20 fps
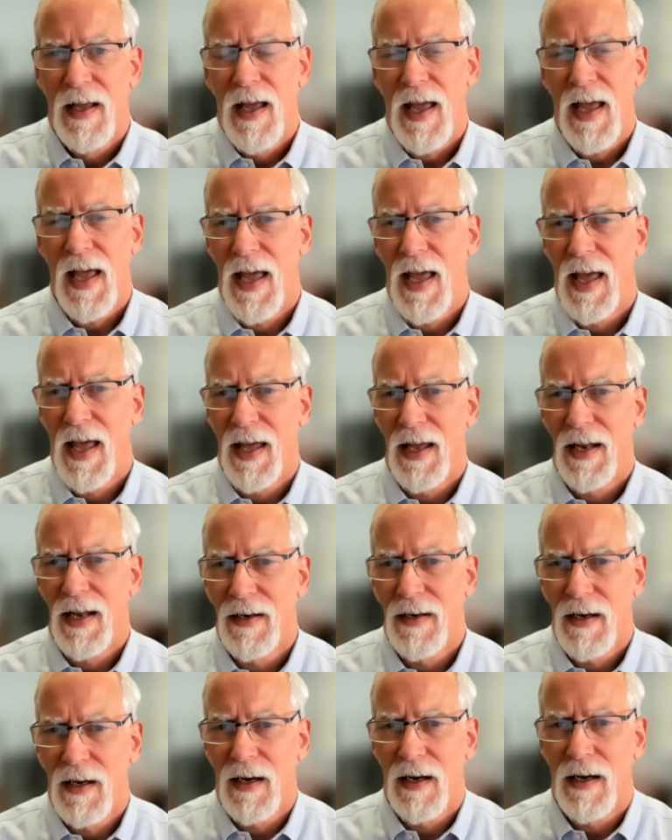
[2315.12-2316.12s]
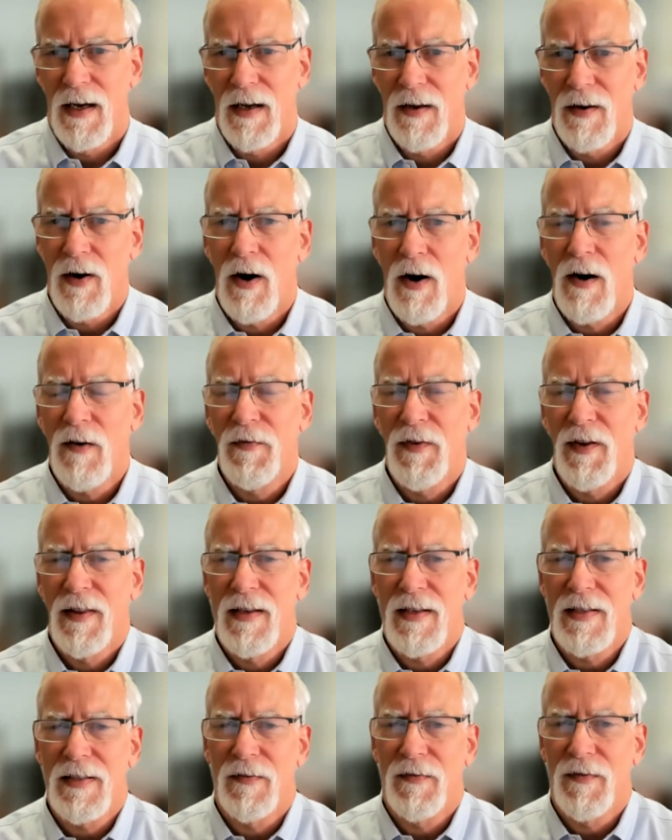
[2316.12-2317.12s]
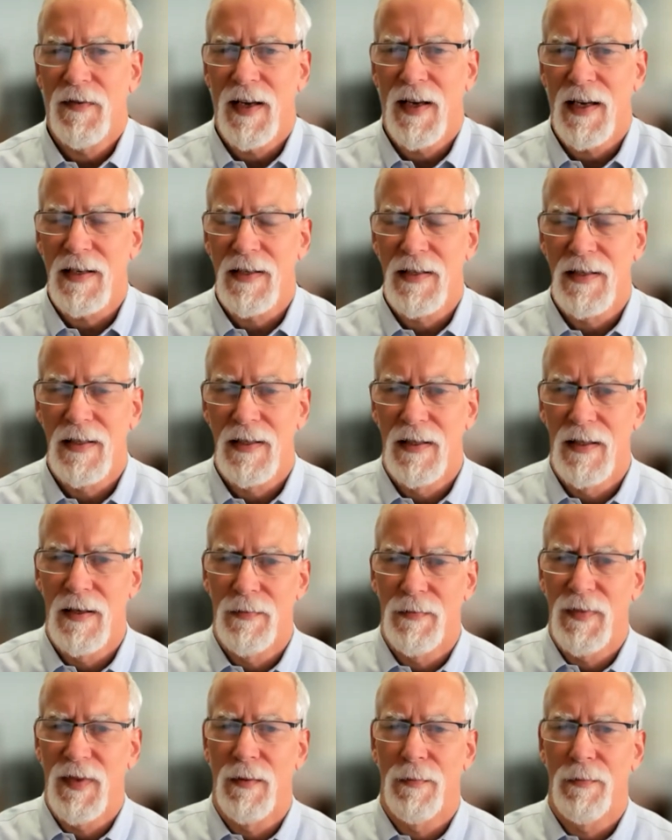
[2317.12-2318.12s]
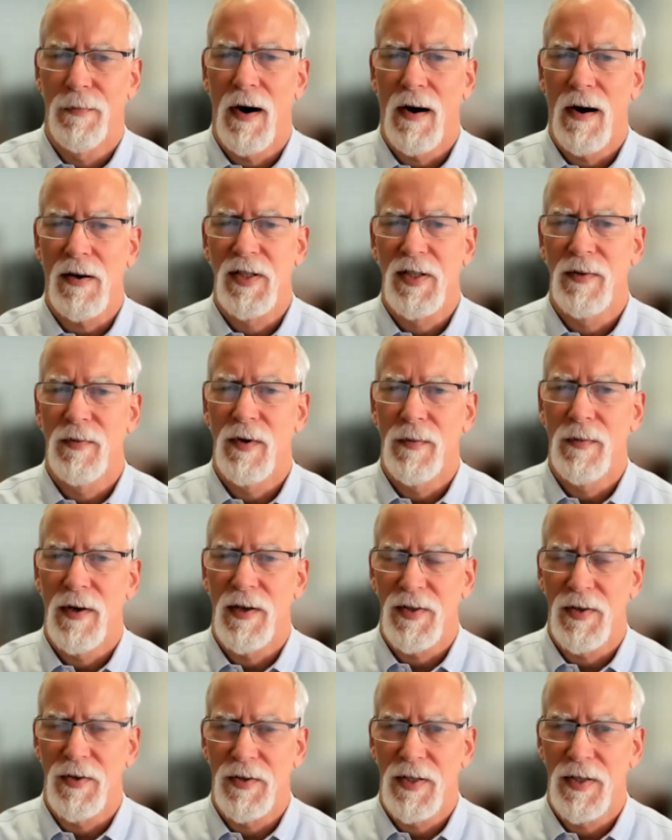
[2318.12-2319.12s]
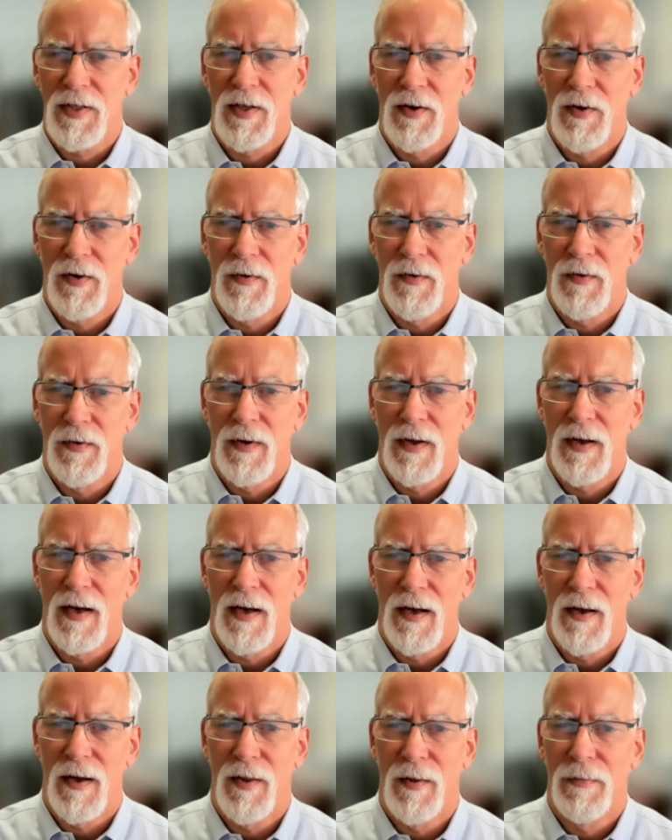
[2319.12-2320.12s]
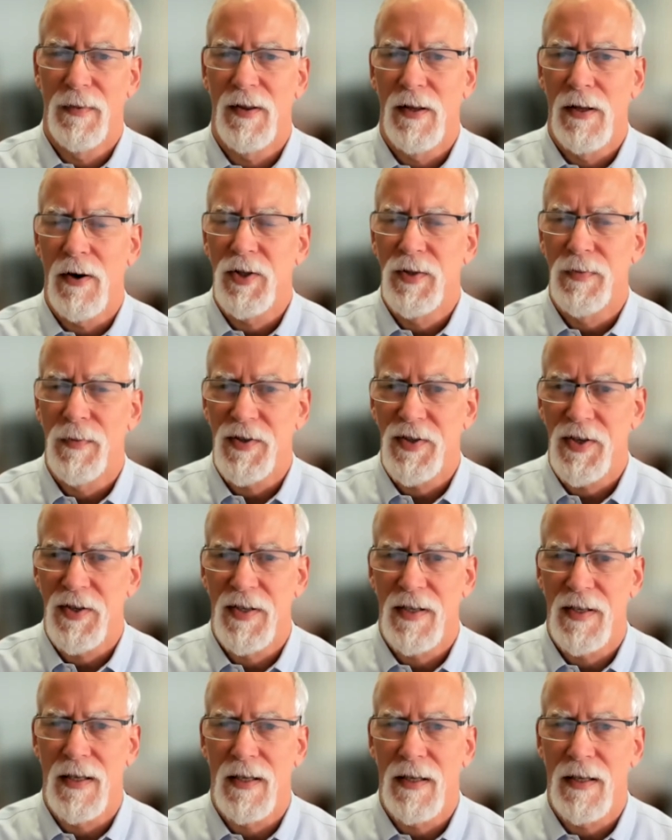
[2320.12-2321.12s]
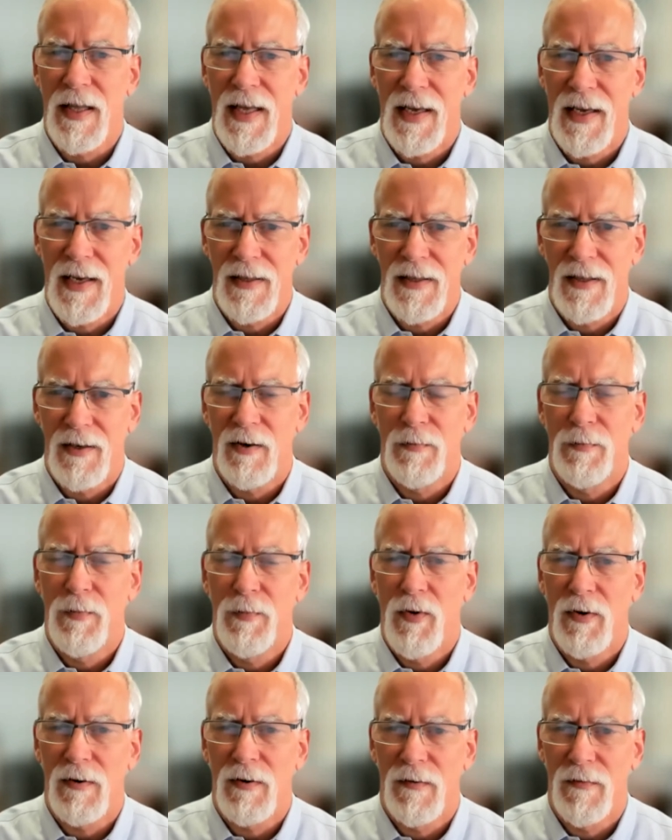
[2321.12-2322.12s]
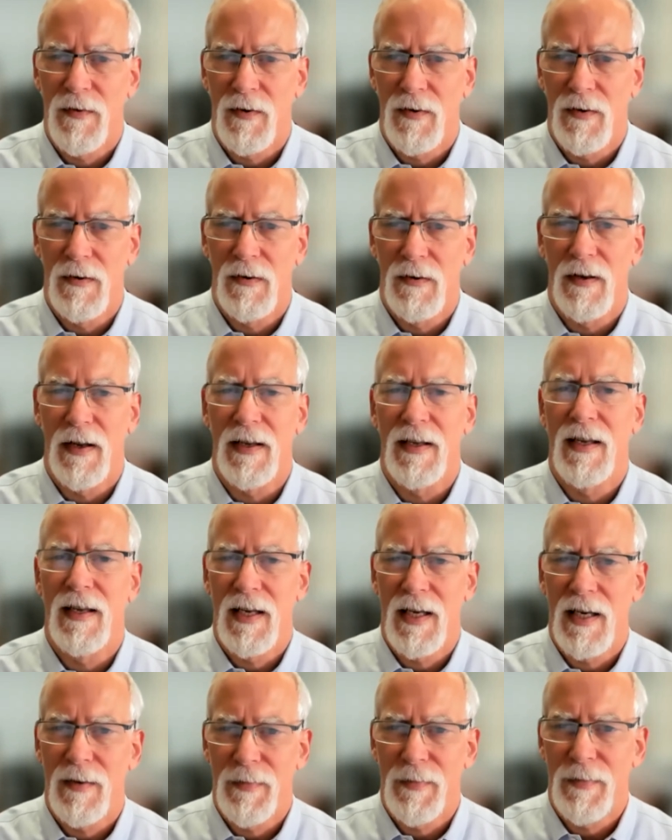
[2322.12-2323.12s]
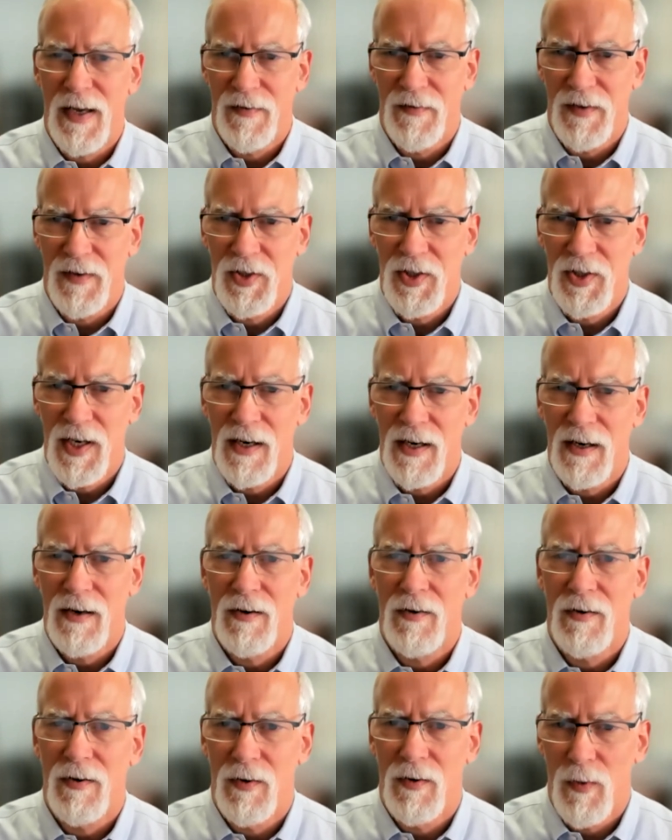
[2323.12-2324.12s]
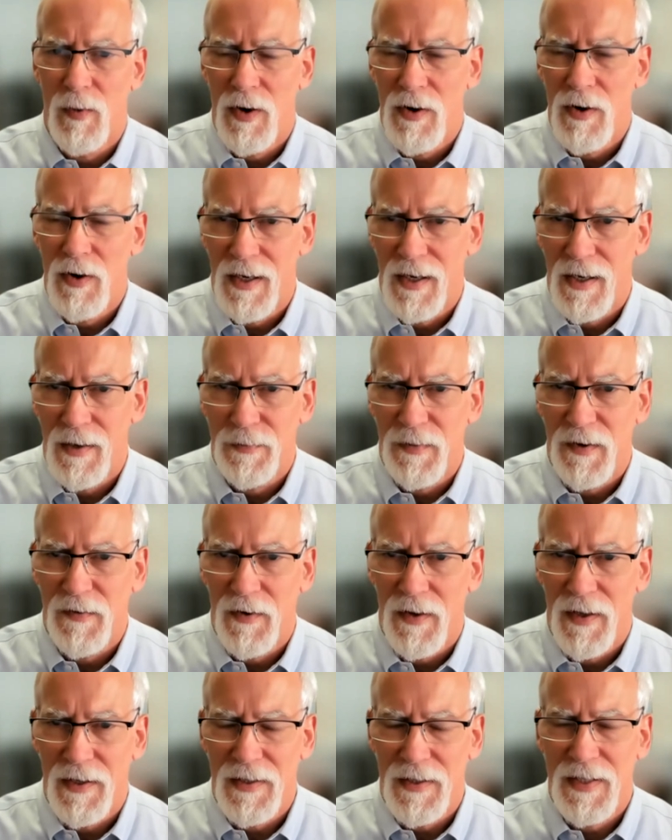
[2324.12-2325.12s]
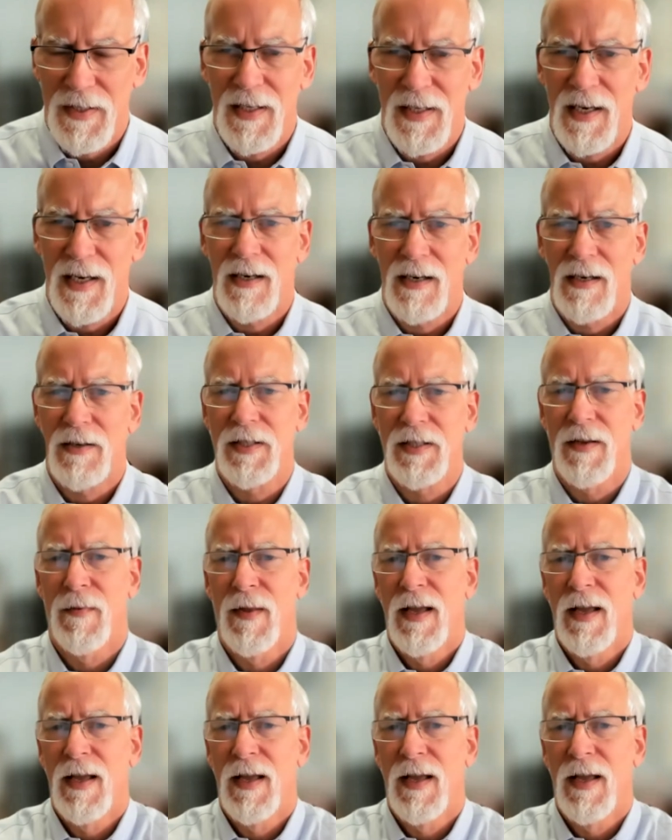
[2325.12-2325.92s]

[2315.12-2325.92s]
And uh, often this affects the, the proximal muscles, so uh, the large muscles of the leg that are important for like getting up out of a chair or walking up a flight of stairs.